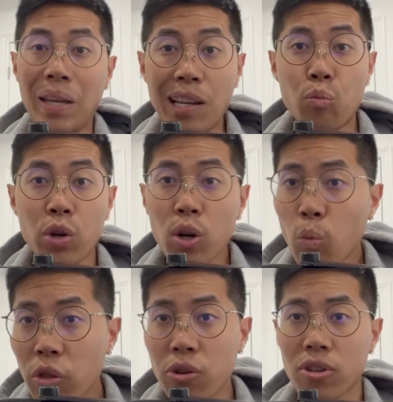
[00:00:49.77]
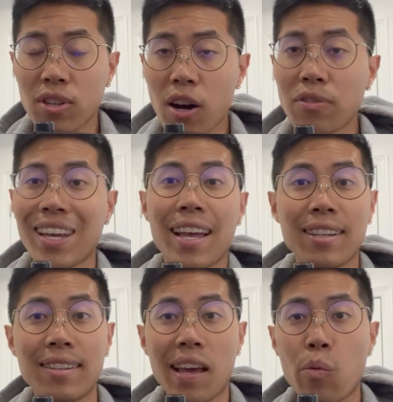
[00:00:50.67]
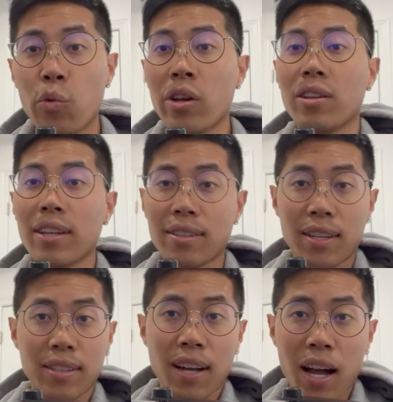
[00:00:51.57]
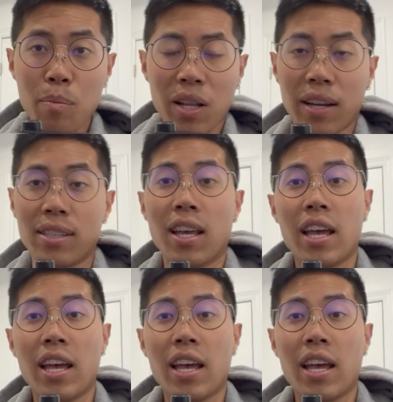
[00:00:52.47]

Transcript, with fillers: Be real with yourselves and set realistic timelines.